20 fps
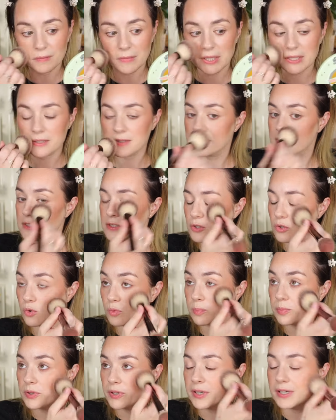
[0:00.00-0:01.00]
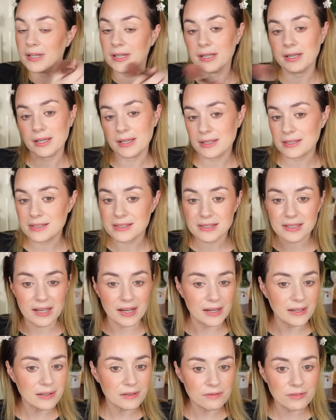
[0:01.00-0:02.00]
It's so pretty. It's
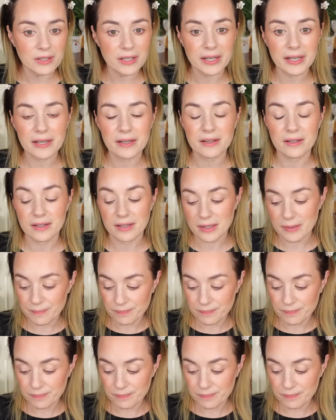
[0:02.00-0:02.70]
kind of like,